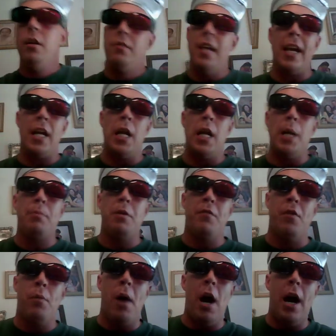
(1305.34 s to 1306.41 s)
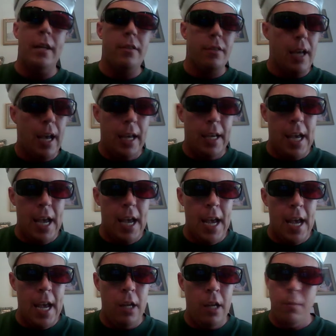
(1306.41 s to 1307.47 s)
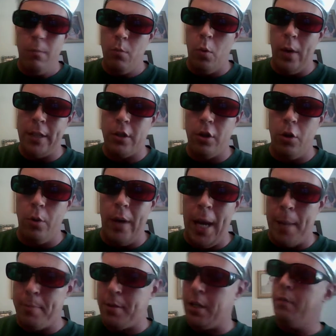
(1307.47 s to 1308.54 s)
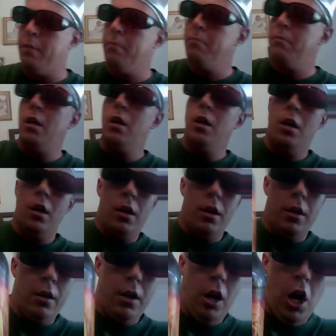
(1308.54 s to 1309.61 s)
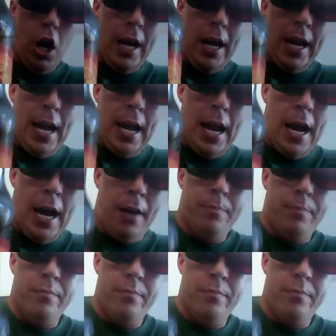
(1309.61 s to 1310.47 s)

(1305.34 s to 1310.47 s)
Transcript: Taking it up to Vermont, a k a. Western New Hampshire. Oh, yeah.